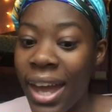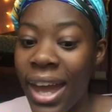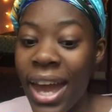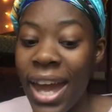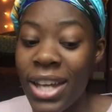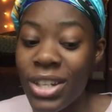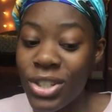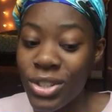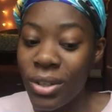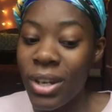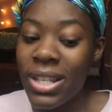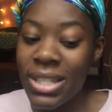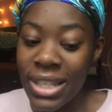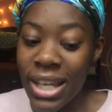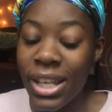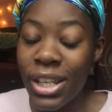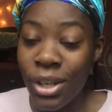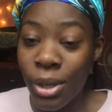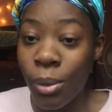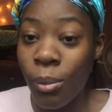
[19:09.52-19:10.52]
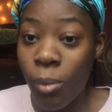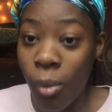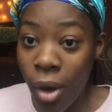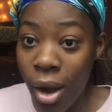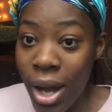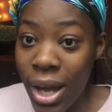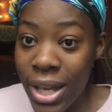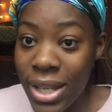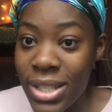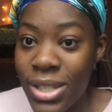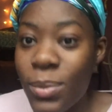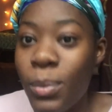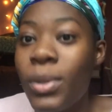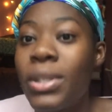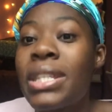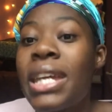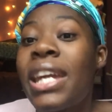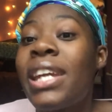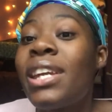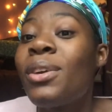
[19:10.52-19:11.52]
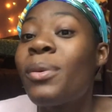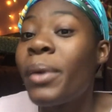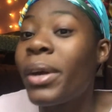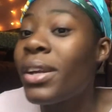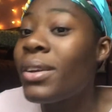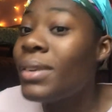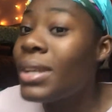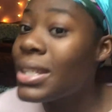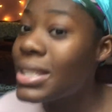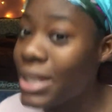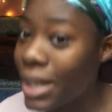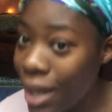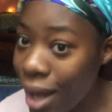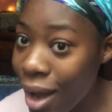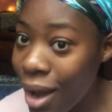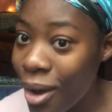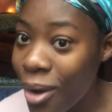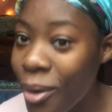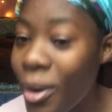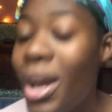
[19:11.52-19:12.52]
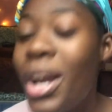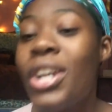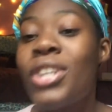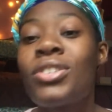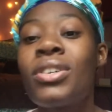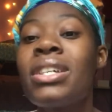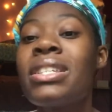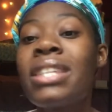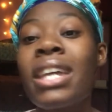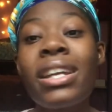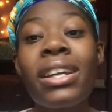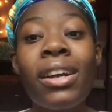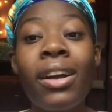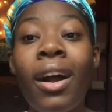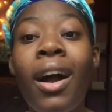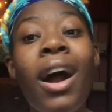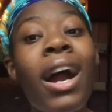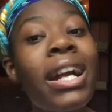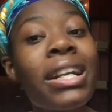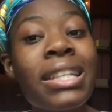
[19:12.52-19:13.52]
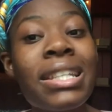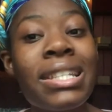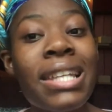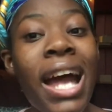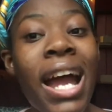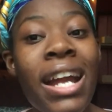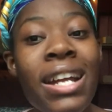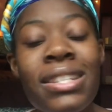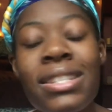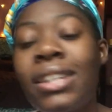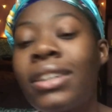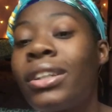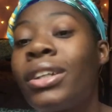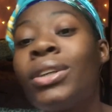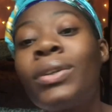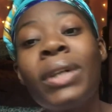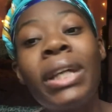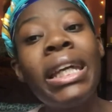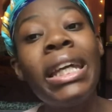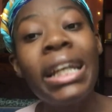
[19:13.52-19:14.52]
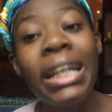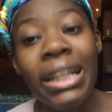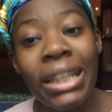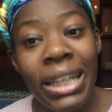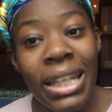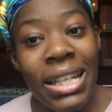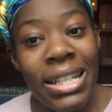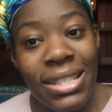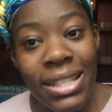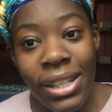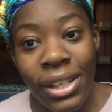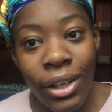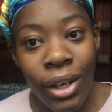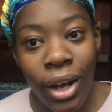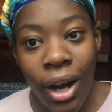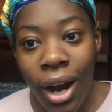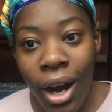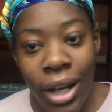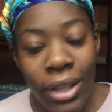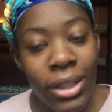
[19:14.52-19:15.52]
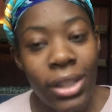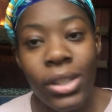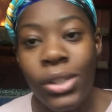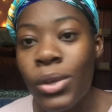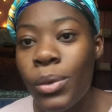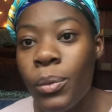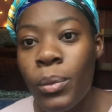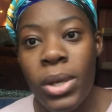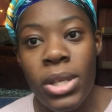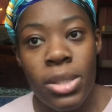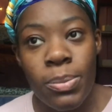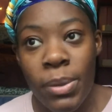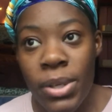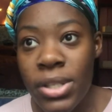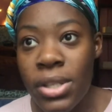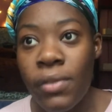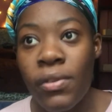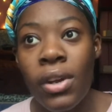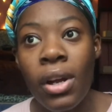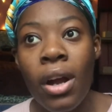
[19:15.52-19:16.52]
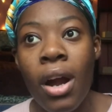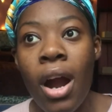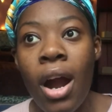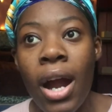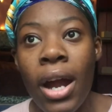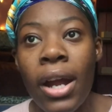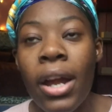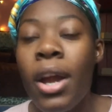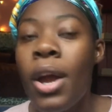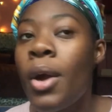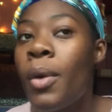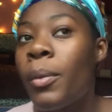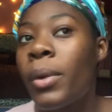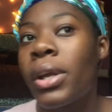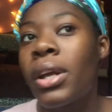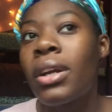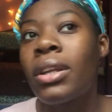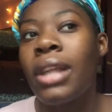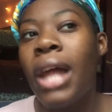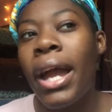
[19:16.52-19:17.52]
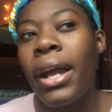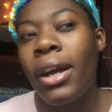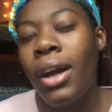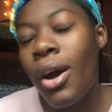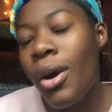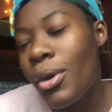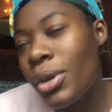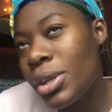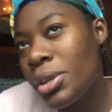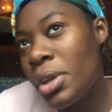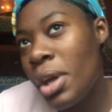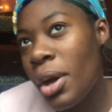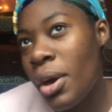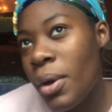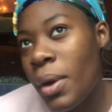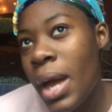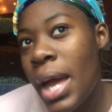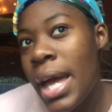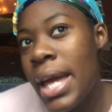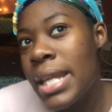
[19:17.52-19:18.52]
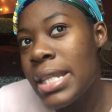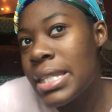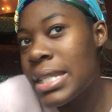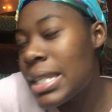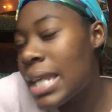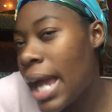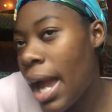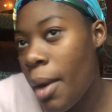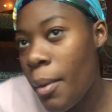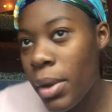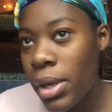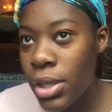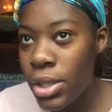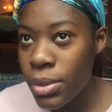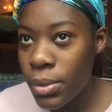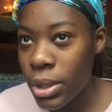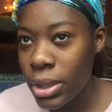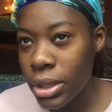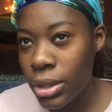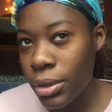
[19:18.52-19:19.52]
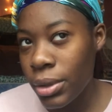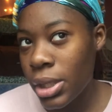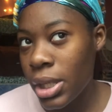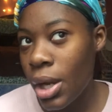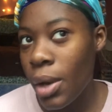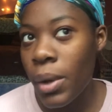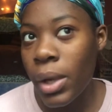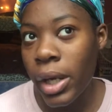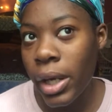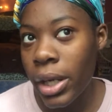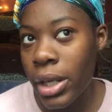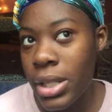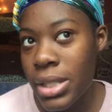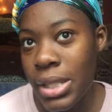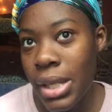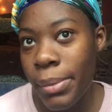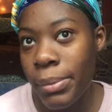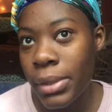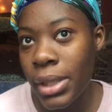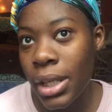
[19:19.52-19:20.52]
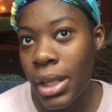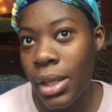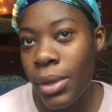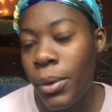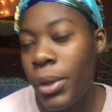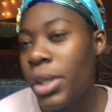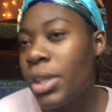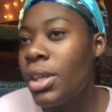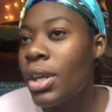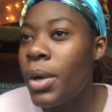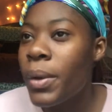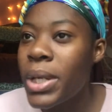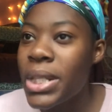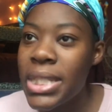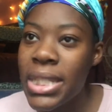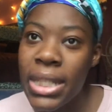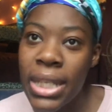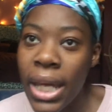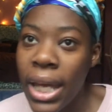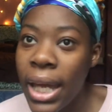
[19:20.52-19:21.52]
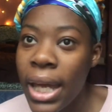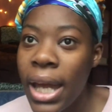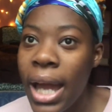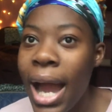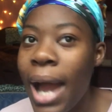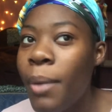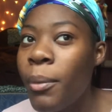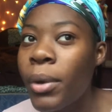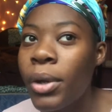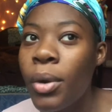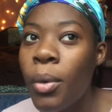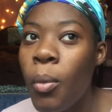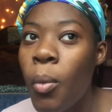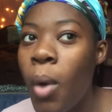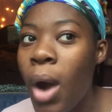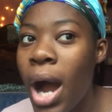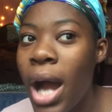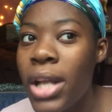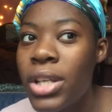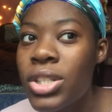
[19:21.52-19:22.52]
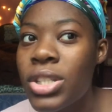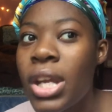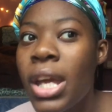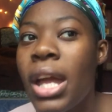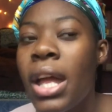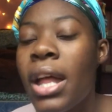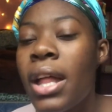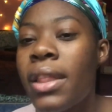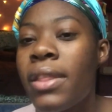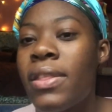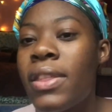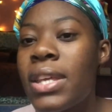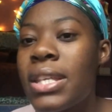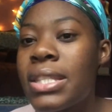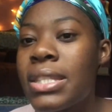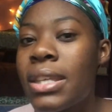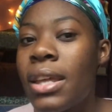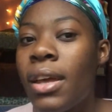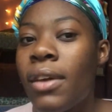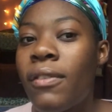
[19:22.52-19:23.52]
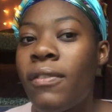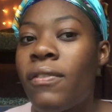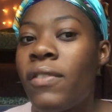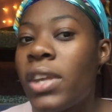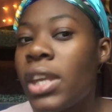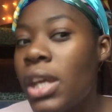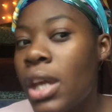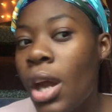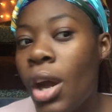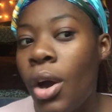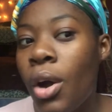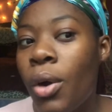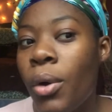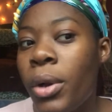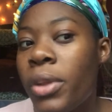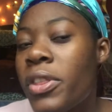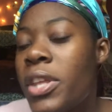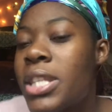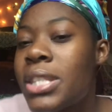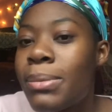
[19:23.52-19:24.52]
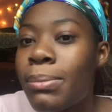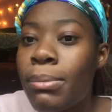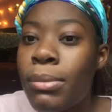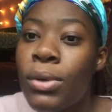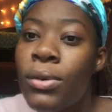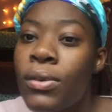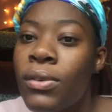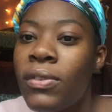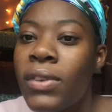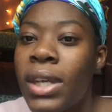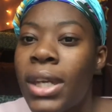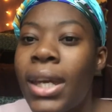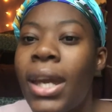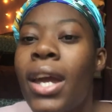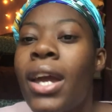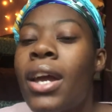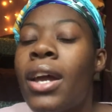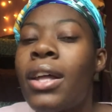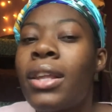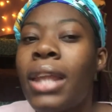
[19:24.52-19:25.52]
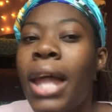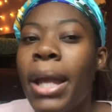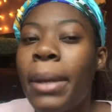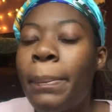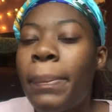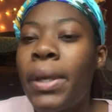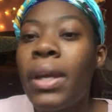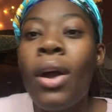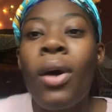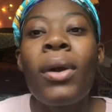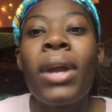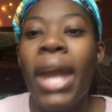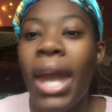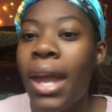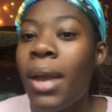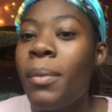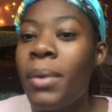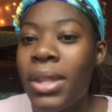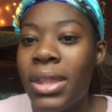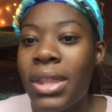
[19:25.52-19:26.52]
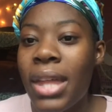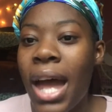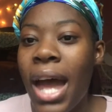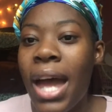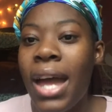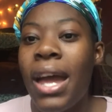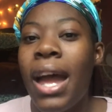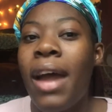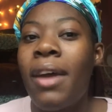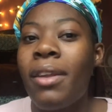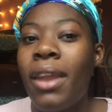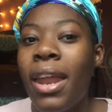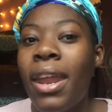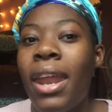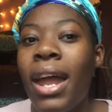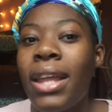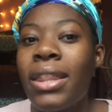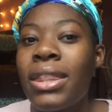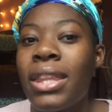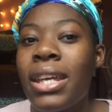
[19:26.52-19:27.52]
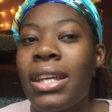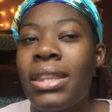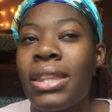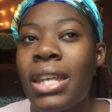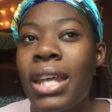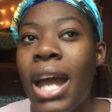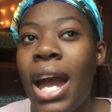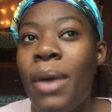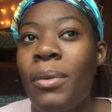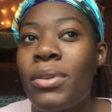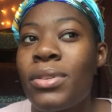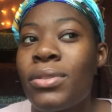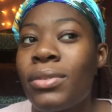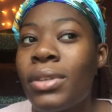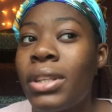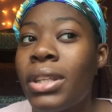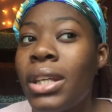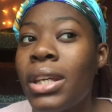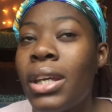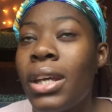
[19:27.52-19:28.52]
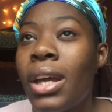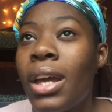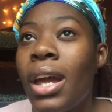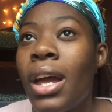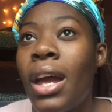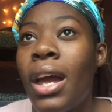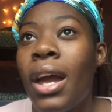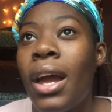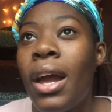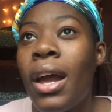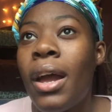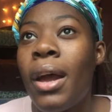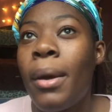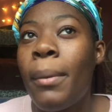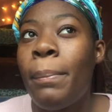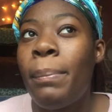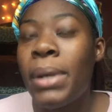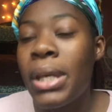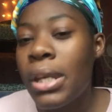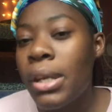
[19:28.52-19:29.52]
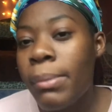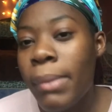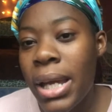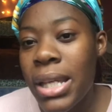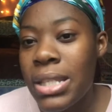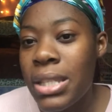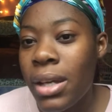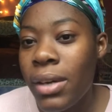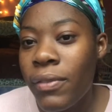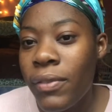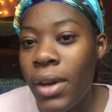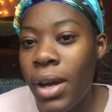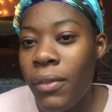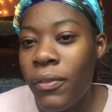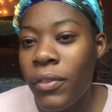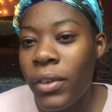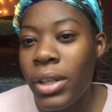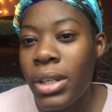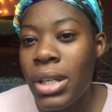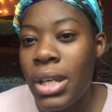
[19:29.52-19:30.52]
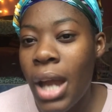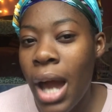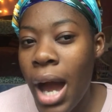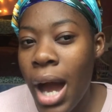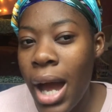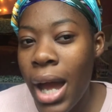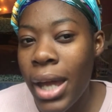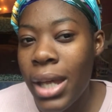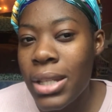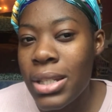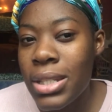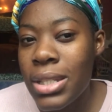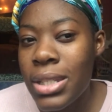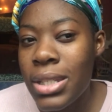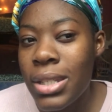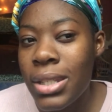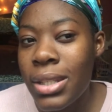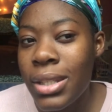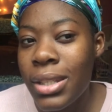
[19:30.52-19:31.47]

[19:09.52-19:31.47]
and trust that your wants will take you where you need to go. Trust that your heart desires, the little inklings in your heart, the little whispers of your heart when you're like, oh, you know, today I want to do a little yoga or something. Or you know what, today I want to watch this video or this movie. Like, be okay with that. I, and I think that I was really beating myself up for not